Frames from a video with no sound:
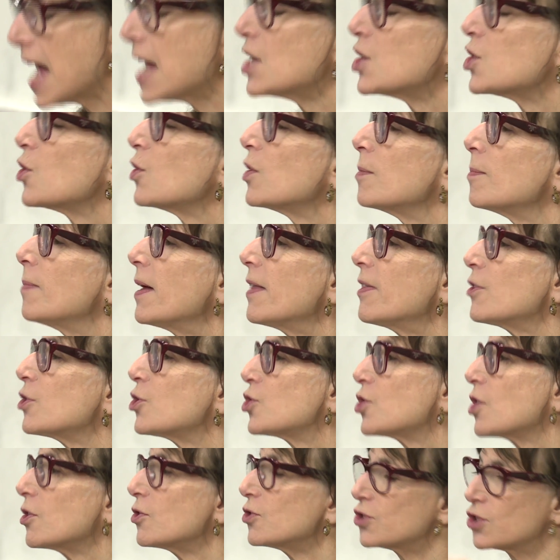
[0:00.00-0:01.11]
So the mother
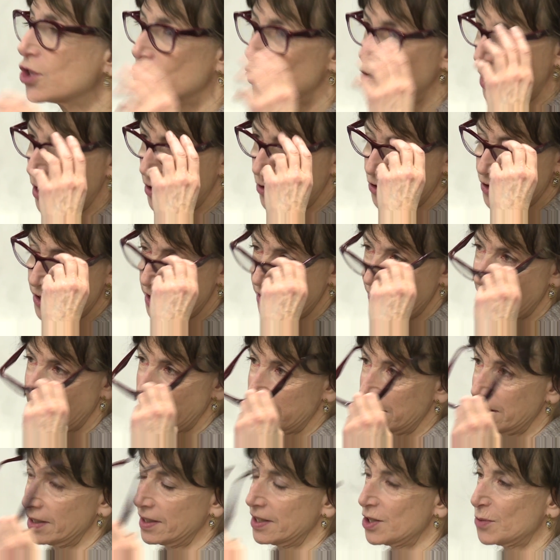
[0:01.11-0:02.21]
chose to drown herself
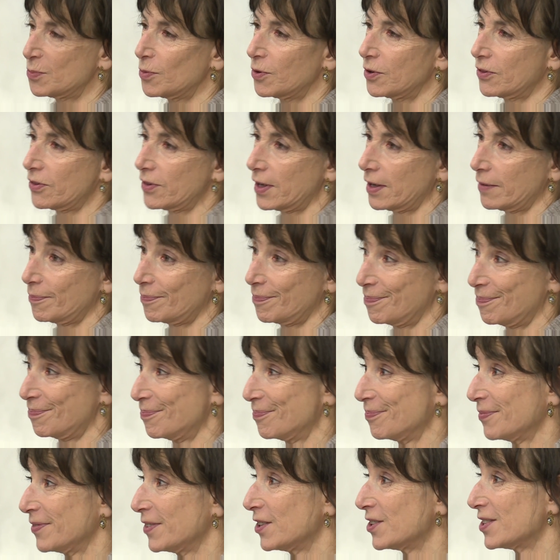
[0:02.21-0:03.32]
on Delia's birthday.
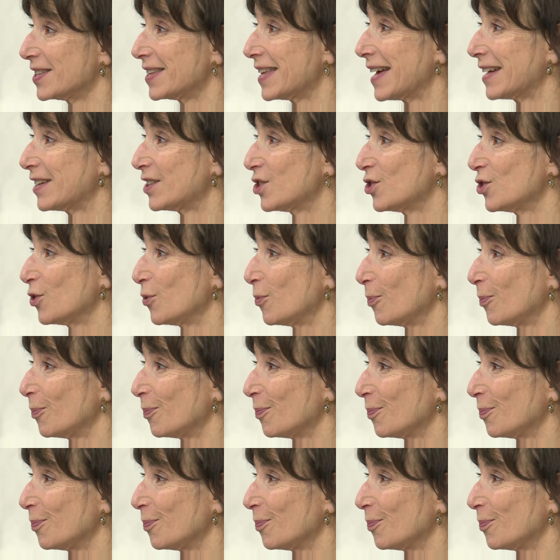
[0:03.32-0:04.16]
There's that too.